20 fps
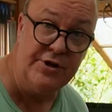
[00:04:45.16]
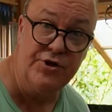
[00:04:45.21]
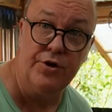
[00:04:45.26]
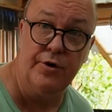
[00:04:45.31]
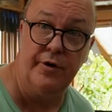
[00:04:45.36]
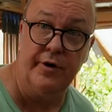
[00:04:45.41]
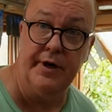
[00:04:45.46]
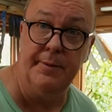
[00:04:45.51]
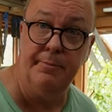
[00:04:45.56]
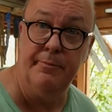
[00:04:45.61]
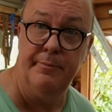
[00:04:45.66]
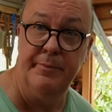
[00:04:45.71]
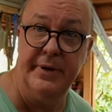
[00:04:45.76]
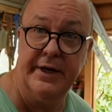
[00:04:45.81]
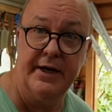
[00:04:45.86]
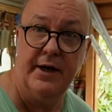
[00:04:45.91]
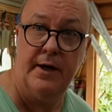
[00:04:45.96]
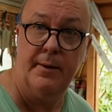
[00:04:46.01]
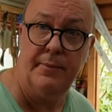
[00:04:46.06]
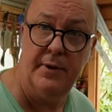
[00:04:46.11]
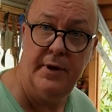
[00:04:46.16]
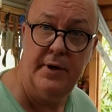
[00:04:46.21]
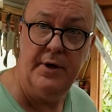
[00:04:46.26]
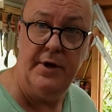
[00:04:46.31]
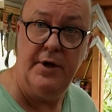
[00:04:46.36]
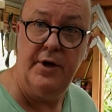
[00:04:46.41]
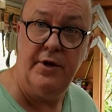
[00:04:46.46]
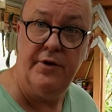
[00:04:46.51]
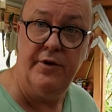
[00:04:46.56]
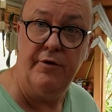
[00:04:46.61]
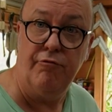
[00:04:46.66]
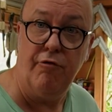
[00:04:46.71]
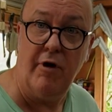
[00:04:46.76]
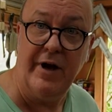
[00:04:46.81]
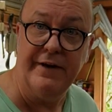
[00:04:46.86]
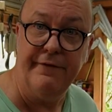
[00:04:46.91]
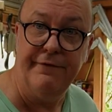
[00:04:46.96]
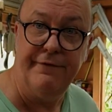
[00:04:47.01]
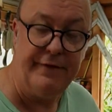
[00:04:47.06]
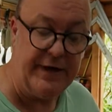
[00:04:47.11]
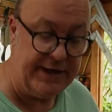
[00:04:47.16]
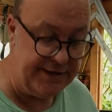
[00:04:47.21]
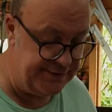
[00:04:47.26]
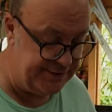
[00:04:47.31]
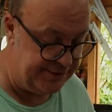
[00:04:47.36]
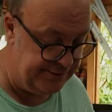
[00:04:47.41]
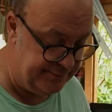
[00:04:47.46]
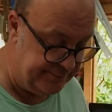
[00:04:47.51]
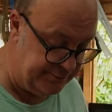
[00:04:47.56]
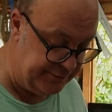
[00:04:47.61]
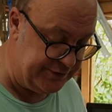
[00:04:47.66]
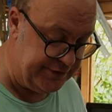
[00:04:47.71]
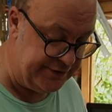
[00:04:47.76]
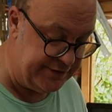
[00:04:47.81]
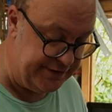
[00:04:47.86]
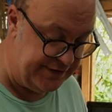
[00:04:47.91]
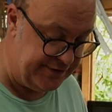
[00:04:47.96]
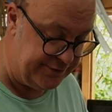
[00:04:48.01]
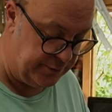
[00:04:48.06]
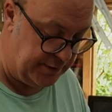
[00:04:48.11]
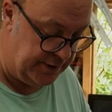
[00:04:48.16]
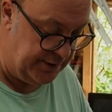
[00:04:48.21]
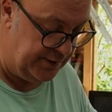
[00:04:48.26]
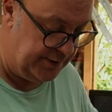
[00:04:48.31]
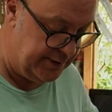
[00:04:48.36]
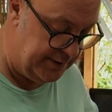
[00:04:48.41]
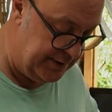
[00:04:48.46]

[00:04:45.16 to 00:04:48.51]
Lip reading: sure I pick up the right face, which is this one.